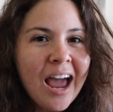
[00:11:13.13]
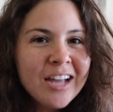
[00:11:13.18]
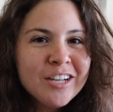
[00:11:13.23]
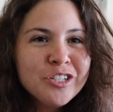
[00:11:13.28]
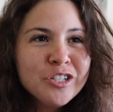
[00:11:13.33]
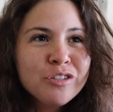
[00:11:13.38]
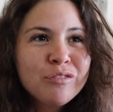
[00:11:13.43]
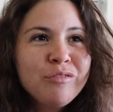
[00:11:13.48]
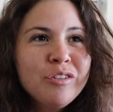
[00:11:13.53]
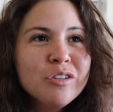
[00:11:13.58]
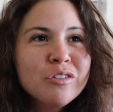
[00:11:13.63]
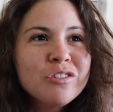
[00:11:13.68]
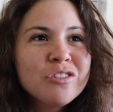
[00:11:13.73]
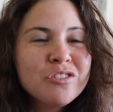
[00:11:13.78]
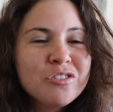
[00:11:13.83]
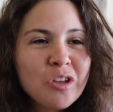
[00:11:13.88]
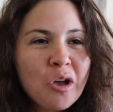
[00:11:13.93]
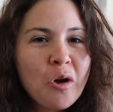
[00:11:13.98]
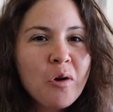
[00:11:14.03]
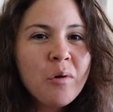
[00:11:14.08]
I just feel
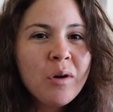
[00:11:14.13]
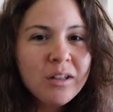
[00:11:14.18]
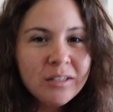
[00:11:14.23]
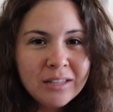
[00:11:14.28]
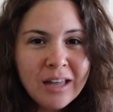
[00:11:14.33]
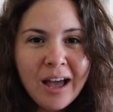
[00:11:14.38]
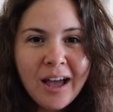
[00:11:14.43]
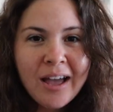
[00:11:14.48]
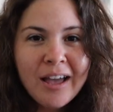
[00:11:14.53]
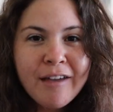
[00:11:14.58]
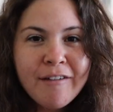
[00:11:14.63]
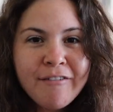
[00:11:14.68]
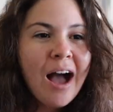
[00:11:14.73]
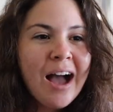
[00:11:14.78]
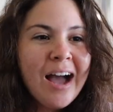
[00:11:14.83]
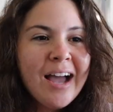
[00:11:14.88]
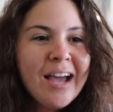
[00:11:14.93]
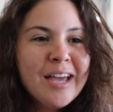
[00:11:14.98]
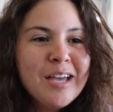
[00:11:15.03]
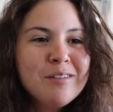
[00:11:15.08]
so alive.
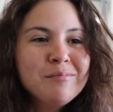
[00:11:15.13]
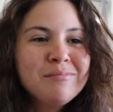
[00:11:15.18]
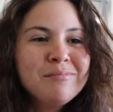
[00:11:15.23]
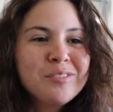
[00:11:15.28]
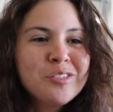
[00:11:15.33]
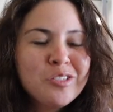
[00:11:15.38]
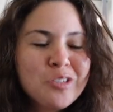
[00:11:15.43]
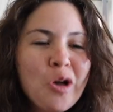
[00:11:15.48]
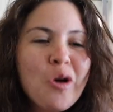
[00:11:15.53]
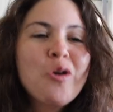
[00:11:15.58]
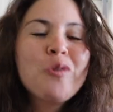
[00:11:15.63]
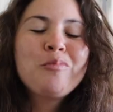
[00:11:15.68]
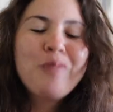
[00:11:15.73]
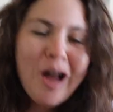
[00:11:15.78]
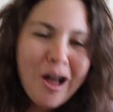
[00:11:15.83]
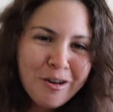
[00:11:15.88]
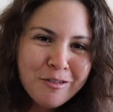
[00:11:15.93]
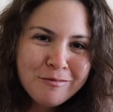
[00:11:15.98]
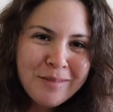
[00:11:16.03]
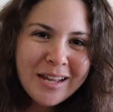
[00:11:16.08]
I am so
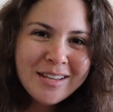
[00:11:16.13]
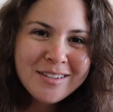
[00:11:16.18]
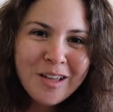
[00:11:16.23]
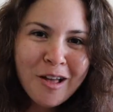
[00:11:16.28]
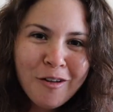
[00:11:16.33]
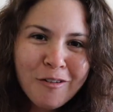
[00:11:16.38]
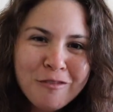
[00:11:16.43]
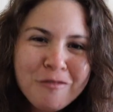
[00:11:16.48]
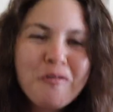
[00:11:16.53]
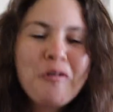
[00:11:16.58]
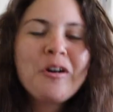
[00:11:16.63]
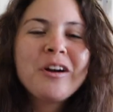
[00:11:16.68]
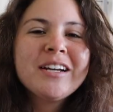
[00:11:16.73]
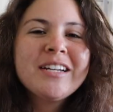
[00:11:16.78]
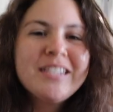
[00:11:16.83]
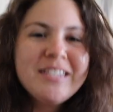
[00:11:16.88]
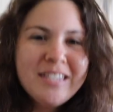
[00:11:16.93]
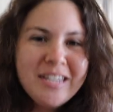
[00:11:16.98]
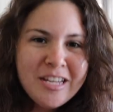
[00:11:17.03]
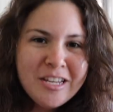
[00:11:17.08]
proud of myself for
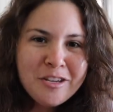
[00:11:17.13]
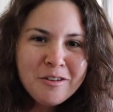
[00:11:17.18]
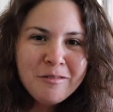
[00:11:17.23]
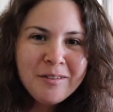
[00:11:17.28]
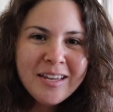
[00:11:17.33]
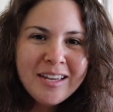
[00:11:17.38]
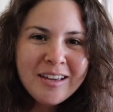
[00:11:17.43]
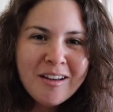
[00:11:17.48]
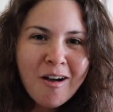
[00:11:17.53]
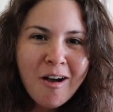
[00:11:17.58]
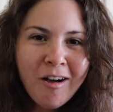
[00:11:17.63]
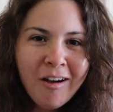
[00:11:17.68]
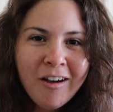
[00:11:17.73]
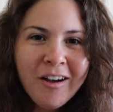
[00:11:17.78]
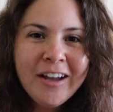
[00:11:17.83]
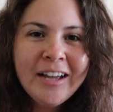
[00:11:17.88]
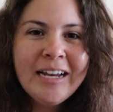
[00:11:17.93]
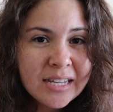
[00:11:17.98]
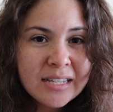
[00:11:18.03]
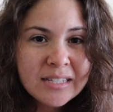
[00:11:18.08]
continuing
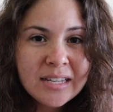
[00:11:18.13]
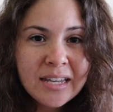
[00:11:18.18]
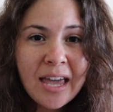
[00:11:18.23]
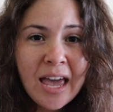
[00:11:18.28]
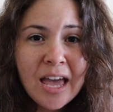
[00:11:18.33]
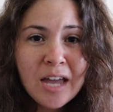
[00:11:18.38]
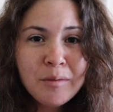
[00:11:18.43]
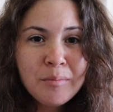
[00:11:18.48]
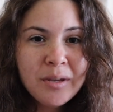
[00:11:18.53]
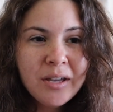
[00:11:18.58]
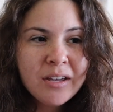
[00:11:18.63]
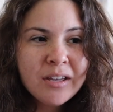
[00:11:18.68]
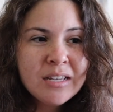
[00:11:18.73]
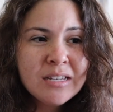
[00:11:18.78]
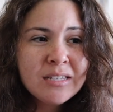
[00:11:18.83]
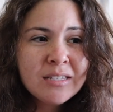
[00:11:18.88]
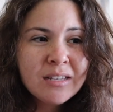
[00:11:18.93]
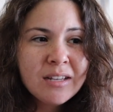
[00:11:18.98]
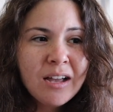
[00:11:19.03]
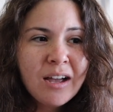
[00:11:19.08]
on things again
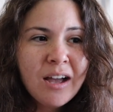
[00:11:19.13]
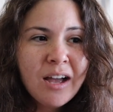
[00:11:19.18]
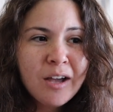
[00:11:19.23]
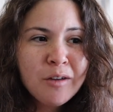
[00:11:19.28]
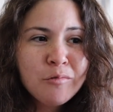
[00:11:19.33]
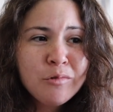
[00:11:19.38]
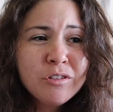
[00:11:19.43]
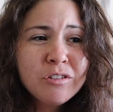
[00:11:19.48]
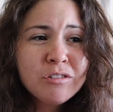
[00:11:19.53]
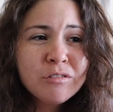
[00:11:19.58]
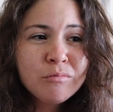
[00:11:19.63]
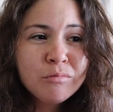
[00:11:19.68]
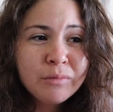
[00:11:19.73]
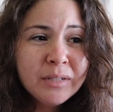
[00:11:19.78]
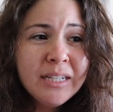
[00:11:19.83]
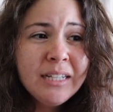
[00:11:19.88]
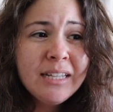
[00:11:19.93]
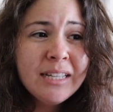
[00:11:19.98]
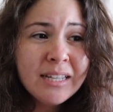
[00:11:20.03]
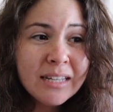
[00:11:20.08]
because I was
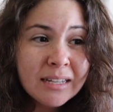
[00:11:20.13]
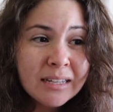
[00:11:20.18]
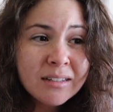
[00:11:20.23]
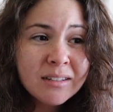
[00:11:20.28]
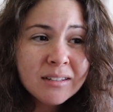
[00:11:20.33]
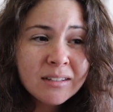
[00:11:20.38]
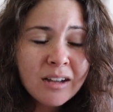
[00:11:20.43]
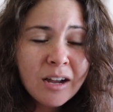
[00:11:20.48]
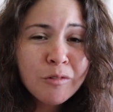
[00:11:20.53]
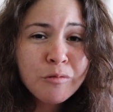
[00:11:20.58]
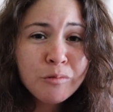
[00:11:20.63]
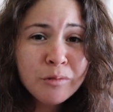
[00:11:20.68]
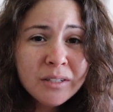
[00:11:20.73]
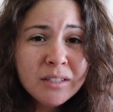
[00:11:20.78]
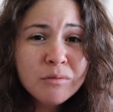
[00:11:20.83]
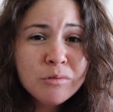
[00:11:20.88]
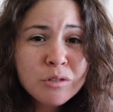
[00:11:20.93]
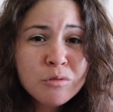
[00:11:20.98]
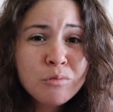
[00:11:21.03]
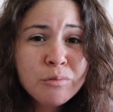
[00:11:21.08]
really, I
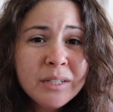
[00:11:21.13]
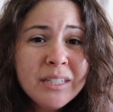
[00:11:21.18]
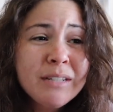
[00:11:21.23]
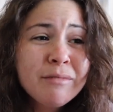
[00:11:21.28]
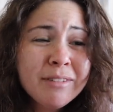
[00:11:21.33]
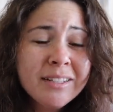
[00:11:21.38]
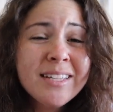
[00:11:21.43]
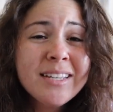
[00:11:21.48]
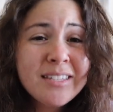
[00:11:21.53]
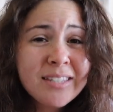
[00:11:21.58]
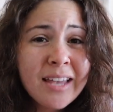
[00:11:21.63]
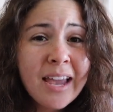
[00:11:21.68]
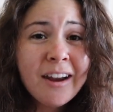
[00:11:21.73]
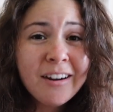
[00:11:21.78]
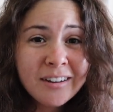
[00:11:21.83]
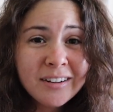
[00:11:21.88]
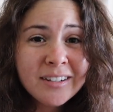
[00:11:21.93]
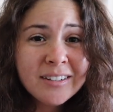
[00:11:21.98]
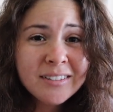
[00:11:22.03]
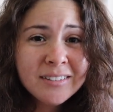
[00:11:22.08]
really was really, really
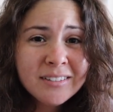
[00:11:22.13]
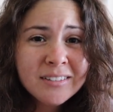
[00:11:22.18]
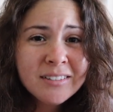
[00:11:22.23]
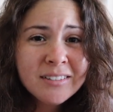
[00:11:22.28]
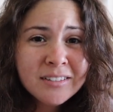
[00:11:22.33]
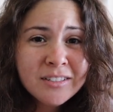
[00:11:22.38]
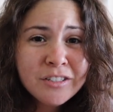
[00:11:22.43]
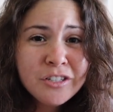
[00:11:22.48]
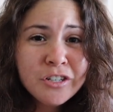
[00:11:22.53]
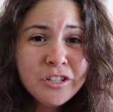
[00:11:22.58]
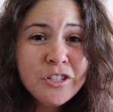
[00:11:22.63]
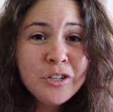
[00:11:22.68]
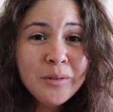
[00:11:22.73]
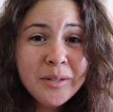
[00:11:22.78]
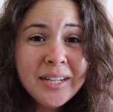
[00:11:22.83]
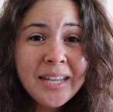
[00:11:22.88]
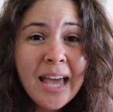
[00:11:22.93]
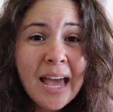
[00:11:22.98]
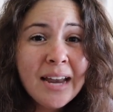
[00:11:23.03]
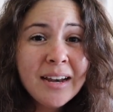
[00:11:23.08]
scared to do
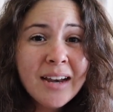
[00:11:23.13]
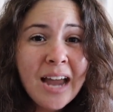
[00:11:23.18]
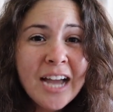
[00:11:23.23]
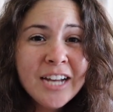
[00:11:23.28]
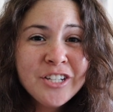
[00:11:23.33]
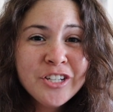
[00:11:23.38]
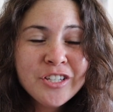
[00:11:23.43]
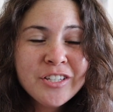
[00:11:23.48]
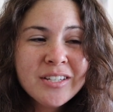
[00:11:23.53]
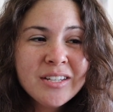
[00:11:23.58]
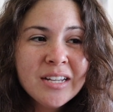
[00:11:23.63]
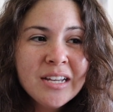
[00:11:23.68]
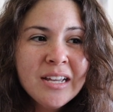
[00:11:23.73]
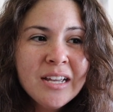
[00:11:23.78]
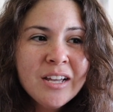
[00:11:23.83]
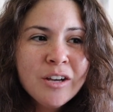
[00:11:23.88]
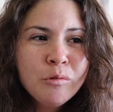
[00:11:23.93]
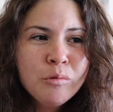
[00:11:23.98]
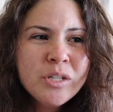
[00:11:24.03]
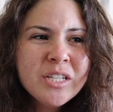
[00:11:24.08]
it again. I just
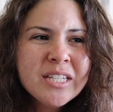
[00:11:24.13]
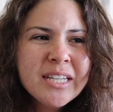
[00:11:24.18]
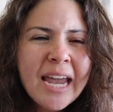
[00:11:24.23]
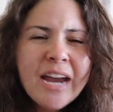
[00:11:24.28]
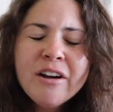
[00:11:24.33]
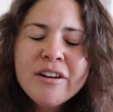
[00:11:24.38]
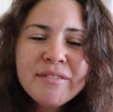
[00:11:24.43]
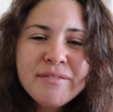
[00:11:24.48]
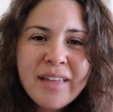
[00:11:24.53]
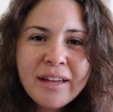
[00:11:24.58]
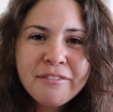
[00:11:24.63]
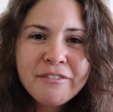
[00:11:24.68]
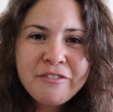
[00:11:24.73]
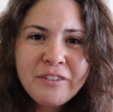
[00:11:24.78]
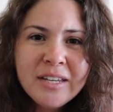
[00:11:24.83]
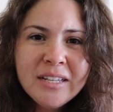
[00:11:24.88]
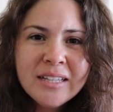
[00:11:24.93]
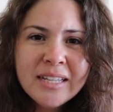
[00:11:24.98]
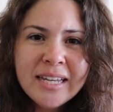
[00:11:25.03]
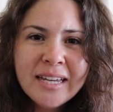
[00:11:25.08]
was scared of that
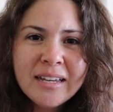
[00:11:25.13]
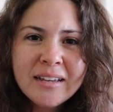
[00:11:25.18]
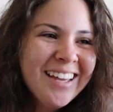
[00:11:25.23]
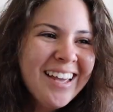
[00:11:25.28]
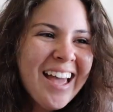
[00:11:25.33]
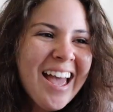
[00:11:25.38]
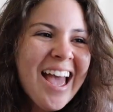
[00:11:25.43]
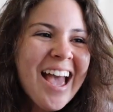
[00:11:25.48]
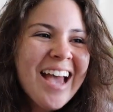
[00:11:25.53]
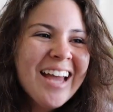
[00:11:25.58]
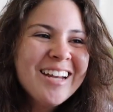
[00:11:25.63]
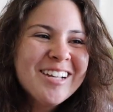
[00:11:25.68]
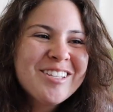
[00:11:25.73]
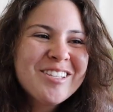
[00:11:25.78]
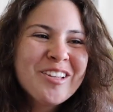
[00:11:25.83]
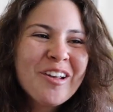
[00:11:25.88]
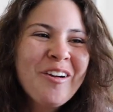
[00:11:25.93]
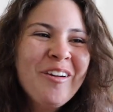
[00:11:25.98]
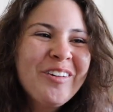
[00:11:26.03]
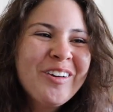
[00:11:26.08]
feeling. And it's
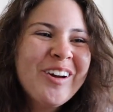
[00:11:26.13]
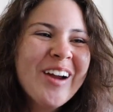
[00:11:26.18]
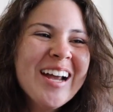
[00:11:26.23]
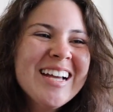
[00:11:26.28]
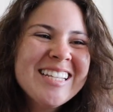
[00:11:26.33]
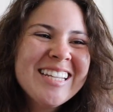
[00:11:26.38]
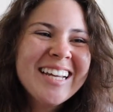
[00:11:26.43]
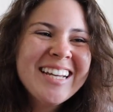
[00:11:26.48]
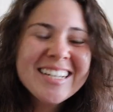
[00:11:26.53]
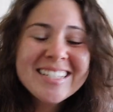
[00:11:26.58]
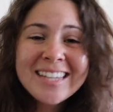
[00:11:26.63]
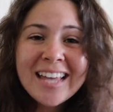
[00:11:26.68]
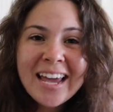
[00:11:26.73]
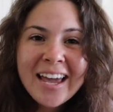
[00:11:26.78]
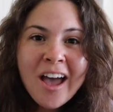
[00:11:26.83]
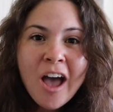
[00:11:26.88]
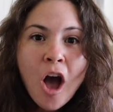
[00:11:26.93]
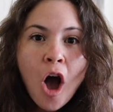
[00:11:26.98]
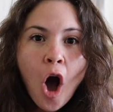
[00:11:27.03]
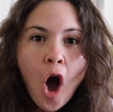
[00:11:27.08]
so crazy because
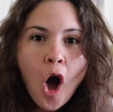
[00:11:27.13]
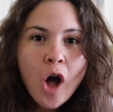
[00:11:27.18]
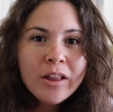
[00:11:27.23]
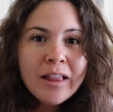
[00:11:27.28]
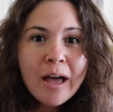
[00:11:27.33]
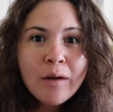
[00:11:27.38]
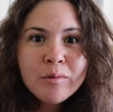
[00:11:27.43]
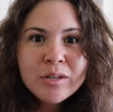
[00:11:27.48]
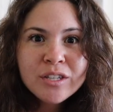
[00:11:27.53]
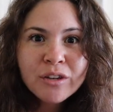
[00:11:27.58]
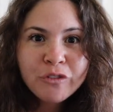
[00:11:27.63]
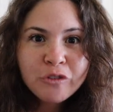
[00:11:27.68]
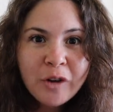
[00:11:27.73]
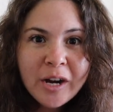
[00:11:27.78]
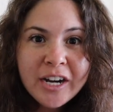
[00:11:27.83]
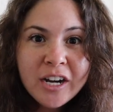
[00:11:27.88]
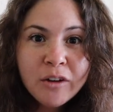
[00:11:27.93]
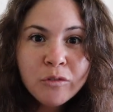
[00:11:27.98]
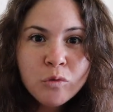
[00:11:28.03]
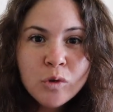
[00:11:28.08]
like all I was
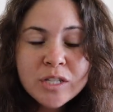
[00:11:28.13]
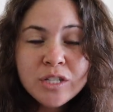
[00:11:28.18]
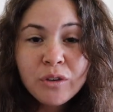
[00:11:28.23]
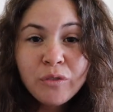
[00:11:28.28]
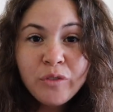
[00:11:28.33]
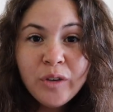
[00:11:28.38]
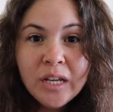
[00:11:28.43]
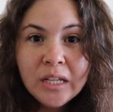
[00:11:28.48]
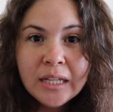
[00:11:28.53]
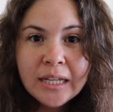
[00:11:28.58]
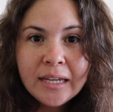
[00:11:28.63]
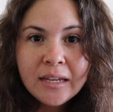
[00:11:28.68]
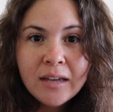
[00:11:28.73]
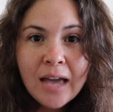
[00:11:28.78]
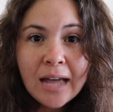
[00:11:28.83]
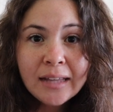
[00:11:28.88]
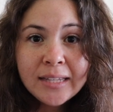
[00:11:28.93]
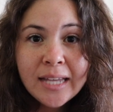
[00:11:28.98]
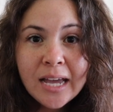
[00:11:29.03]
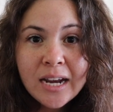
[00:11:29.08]
afraid of was a feeling.
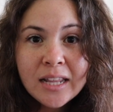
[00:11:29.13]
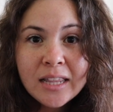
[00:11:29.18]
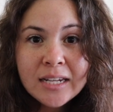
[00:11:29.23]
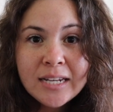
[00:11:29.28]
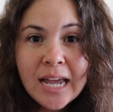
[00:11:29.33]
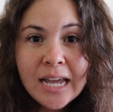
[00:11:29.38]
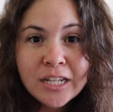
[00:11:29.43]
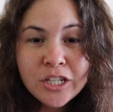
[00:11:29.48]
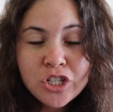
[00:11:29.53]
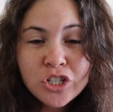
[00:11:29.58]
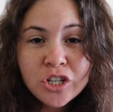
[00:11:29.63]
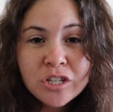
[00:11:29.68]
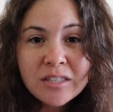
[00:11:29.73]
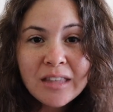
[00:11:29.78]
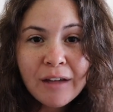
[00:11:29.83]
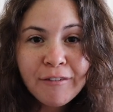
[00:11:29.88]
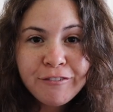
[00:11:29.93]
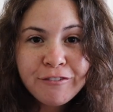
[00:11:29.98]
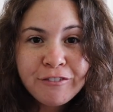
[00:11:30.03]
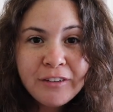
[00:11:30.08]
At the end of the day, it's just
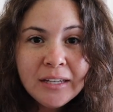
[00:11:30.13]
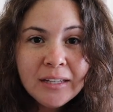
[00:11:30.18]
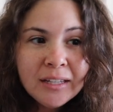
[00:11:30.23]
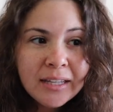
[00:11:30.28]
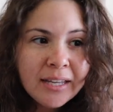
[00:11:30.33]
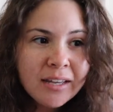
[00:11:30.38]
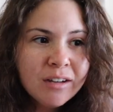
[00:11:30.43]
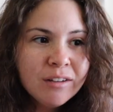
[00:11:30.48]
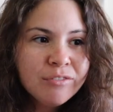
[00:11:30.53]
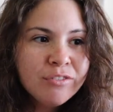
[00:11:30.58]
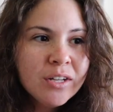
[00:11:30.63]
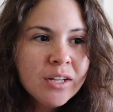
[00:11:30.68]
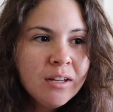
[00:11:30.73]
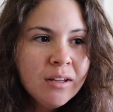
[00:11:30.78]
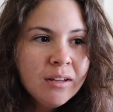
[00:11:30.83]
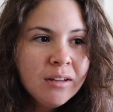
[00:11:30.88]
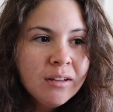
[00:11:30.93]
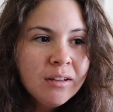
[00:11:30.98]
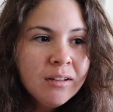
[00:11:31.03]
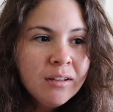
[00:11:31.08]
that feeling of
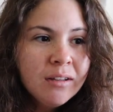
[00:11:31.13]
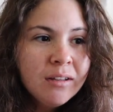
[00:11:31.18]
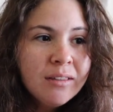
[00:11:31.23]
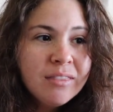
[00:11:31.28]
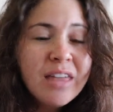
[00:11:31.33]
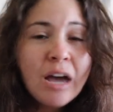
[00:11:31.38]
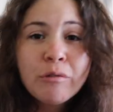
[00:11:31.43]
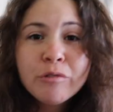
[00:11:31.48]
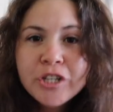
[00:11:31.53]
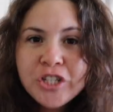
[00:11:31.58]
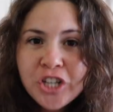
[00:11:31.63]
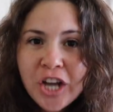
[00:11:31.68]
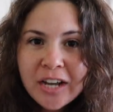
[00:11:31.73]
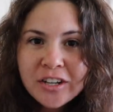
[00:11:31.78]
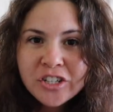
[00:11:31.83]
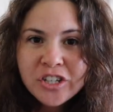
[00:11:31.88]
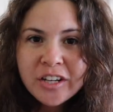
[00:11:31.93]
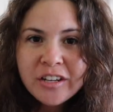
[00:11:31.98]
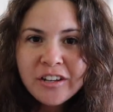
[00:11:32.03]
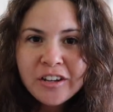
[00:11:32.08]
that
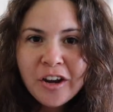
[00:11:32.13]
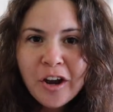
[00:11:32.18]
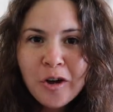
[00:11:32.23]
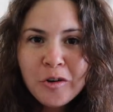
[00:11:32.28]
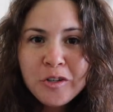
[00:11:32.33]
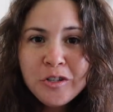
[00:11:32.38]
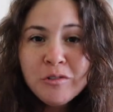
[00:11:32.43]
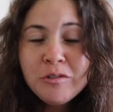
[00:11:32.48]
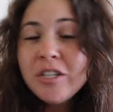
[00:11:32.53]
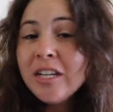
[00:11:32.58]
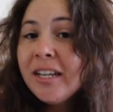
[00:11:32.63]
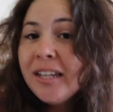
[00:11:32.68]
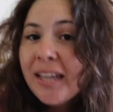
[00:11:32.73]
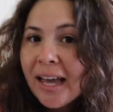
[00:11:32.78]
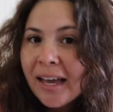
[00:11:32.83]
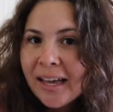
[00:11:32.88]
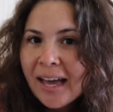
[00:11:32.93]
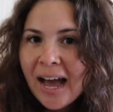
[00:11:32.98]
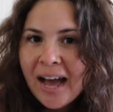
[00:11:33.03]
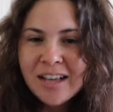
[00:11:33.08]
rejection, you know, you did
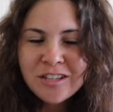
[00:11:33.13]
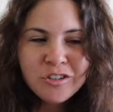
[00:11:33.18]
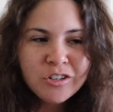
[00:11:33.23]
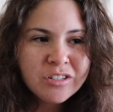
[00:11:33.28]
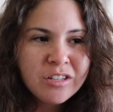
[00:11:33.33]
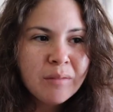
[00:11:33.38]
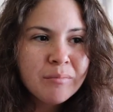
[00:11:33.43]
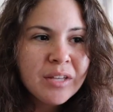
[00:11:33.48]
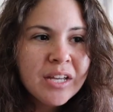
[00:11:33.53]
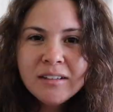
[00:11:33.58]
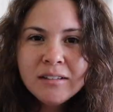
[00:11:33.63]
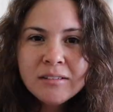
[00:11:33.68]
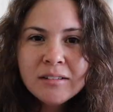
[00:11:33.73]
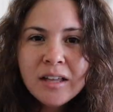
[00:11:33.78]
get cast or something.